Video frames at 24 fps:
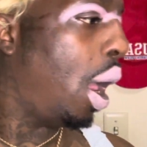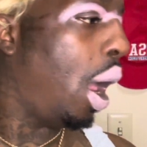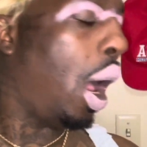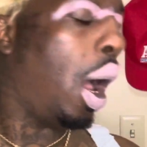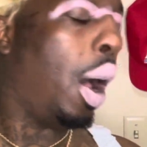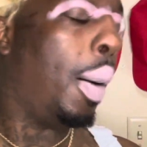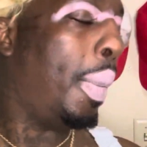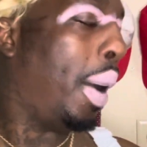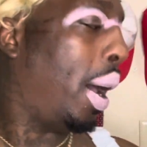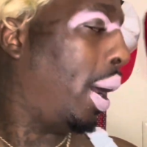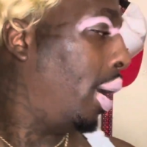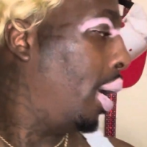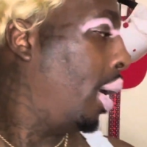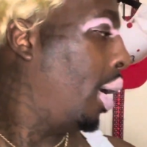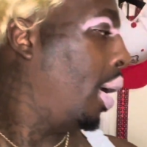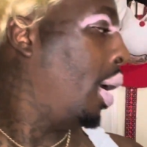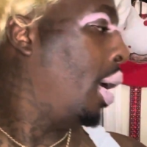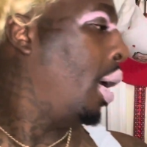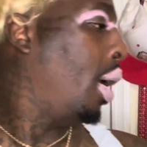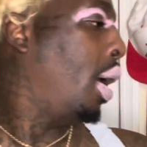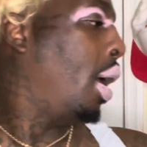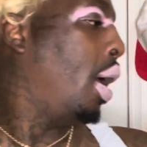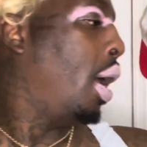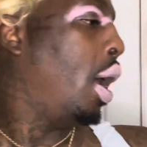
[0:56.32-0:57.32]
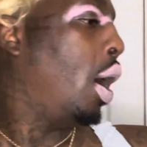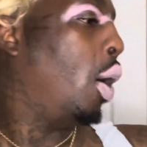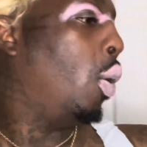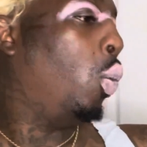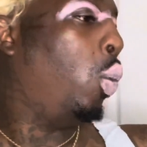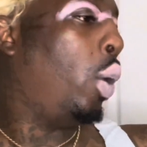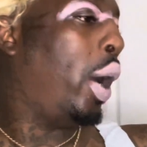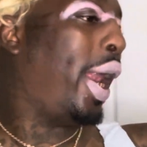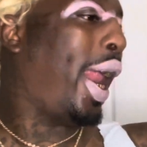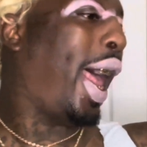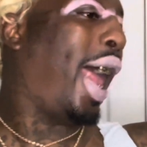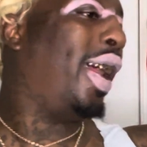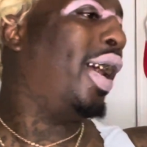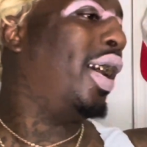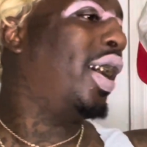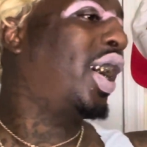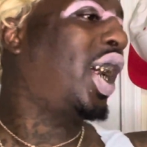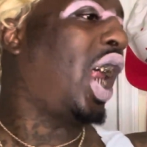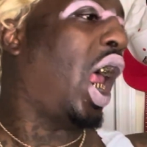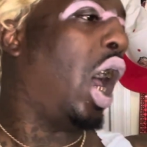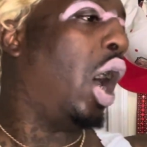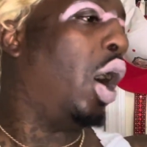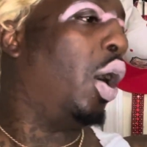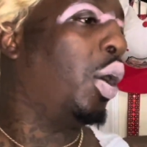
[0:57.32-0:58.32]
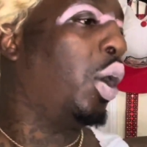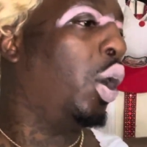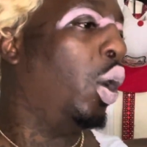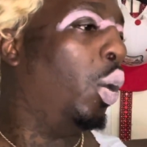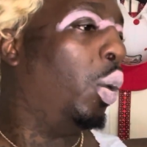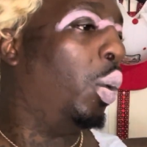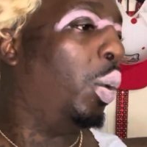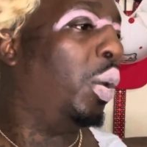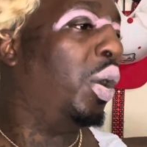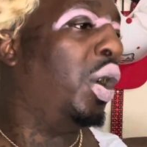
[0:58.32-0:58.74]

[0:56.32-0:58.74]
Oh my. What I done told you?